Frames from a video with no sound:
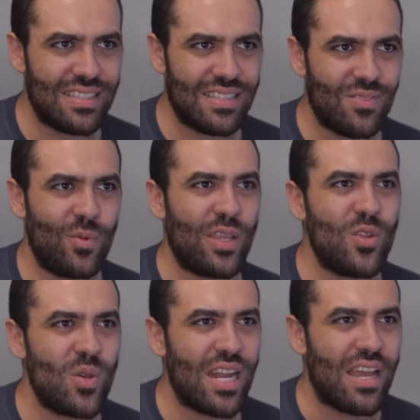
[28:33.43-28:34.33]
whether
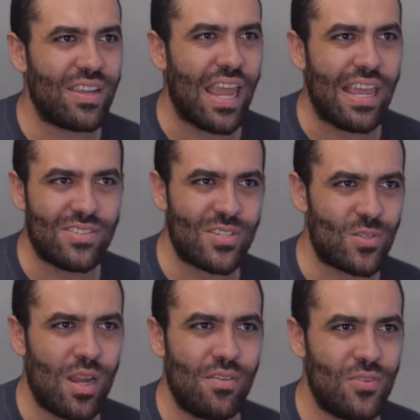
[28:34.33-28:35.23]
you can have a caseless
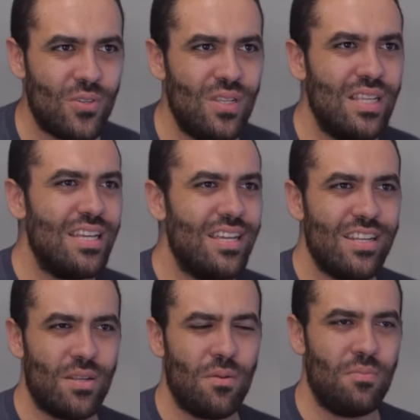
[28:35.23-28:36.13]
rifle
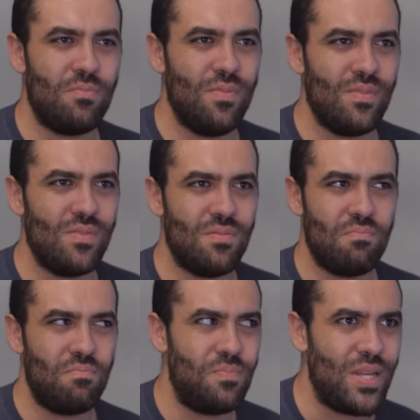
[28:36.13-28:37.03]
to
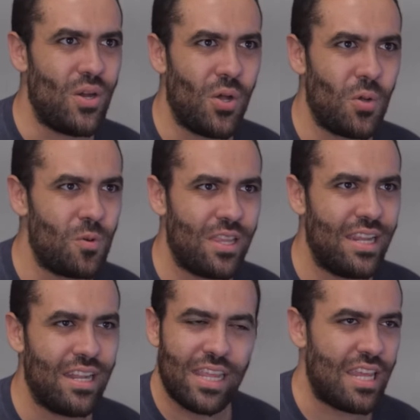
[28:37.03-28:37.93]
be all
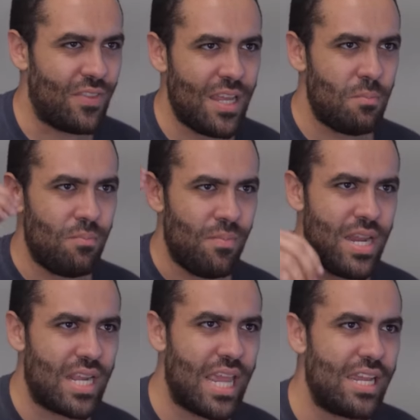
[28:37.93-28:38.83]
related? Like if they
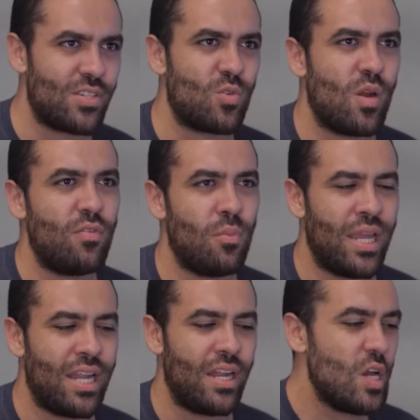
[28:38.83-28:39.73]
made a caseless rifle
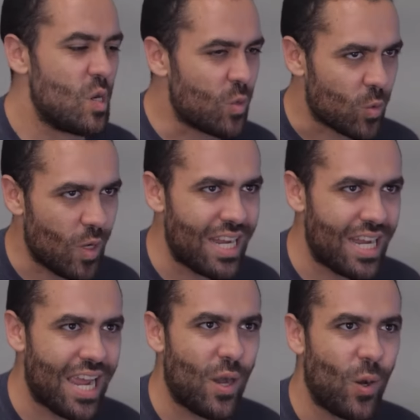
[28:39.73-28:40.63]
ban right
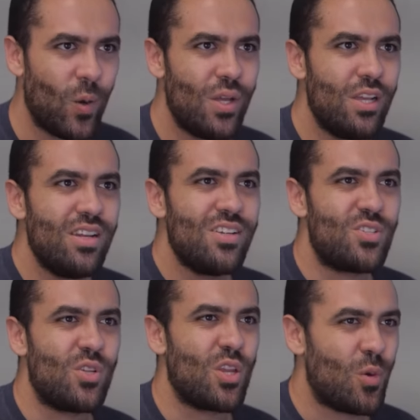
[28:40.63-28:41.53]
now,
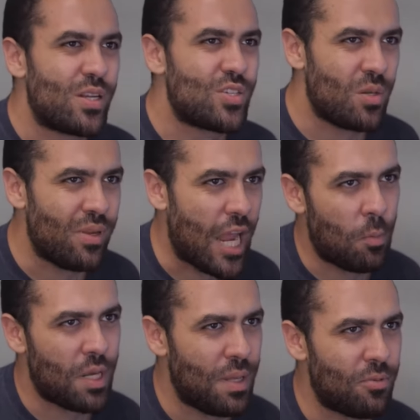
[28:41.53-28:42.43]
should the question be how
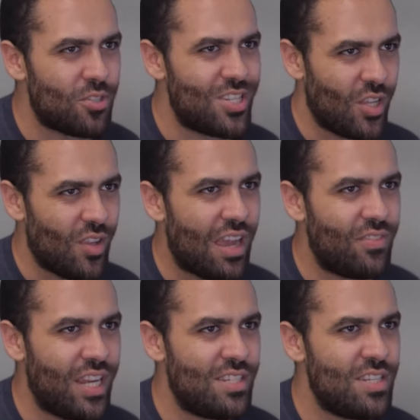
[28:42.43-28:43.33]
many people still
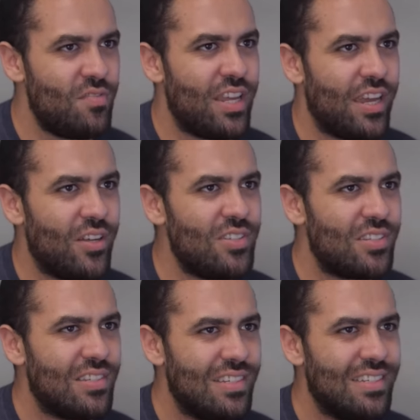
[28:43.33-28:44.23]
have Daisy
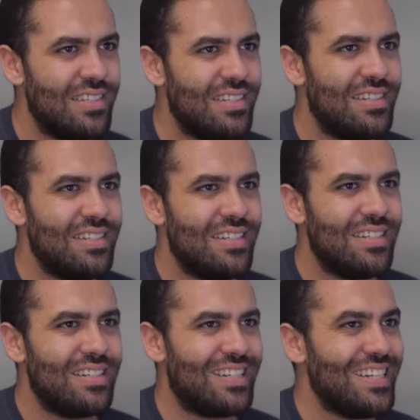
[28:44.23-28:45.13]
VLs?
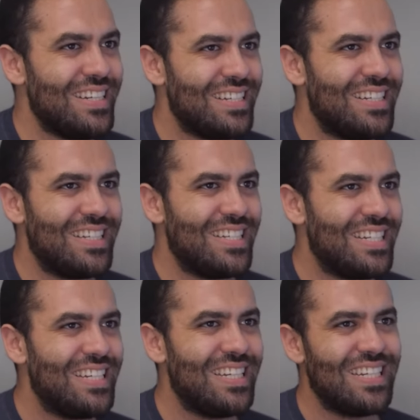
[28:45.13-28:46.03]
Right. right? And this
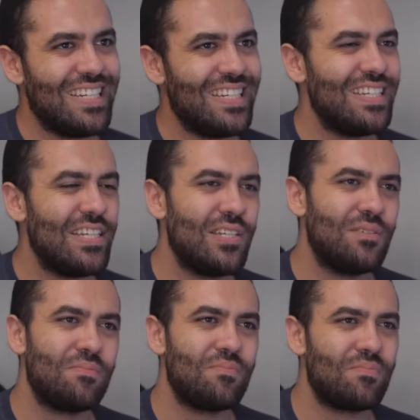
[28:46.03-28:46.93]
this question really
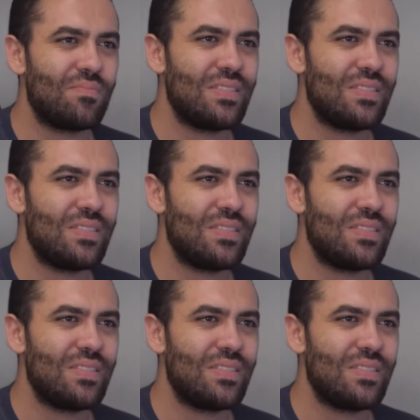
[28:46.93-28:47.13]
begs,